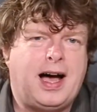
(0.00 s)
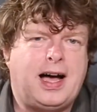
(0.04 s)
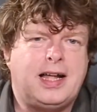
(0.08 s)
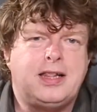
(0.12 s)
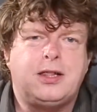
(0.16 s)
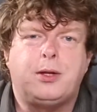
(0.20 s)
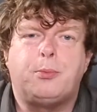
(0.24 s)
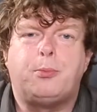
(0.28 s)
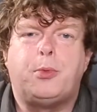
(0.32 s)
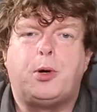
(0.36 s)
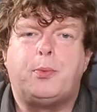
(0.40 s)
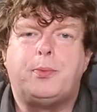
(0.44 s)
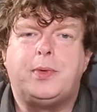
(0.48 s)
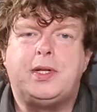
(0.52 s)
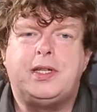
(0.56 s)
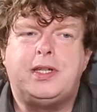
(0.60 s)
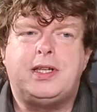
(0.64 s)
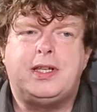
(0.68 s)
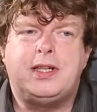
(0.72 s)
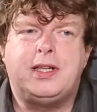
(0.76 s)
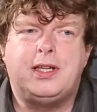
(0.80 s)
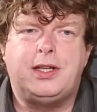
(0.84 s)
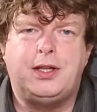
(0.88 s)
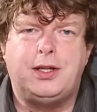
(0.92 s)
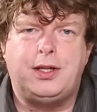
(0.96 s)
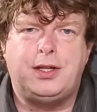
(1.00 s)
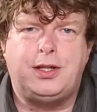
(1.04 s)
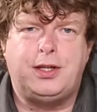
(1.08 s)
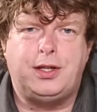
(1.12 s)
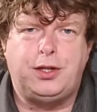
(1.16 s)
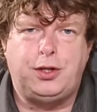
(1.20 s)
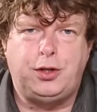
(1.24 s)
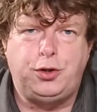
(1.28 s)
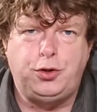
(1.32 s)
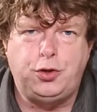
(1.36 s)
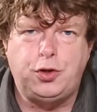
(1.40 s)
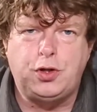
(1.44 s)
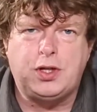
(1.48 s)
At the moment,
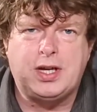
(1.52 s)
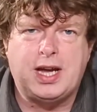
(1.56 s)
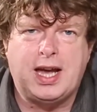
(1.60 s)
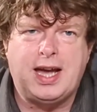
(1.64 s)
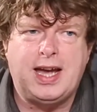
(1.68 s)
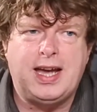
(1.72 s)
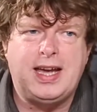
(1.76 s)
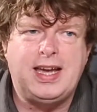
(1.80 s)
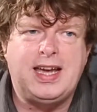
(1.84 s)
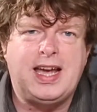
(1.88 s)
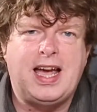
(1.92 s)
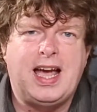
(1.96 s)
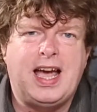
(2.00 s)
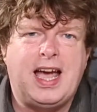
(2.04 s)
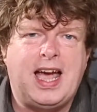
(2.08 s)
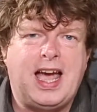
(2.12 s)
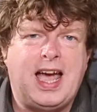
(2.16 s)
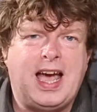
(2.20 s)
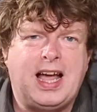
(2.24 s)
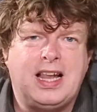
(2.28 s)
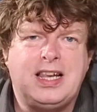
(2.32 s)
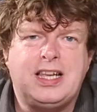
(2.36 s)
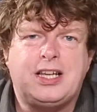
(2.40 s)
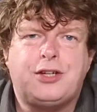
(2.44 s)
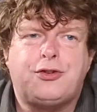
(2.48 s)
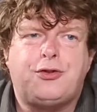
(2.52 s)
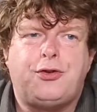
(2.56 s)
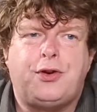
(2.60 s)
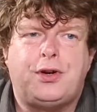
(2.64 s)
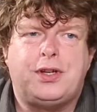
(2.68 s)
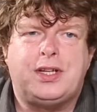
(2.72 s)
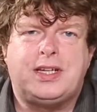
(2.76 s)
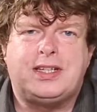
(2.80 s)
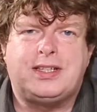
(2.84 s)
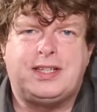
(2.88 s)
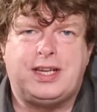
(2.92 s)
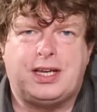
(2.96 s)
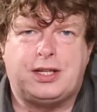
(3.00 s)
UK
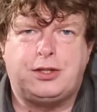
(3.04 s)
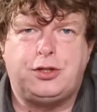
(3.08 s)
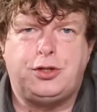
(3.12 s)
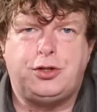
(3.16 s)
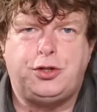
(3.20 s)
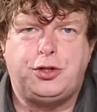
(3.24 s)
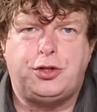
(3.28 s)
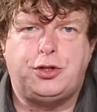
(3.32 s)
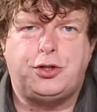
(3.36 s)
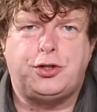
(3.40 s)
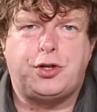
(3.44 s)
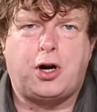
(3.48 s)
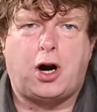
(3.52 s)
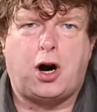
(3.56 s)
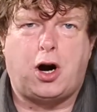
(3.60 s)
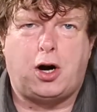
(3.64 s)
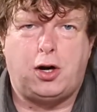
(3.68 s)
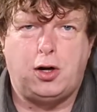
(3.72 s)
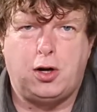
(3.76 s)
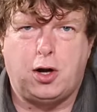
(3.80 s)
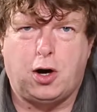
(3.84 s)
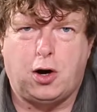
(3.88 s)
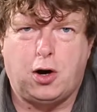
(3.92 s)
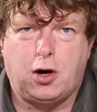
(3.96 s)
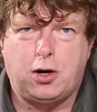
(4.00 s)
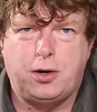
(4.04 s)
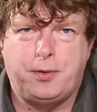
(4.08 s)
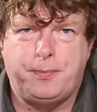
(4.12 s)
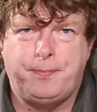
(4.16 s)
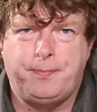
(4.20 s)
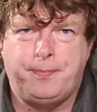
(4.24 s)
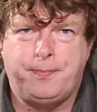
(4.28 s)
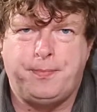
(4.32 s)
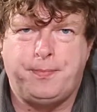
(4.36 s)
electronic signatures are law.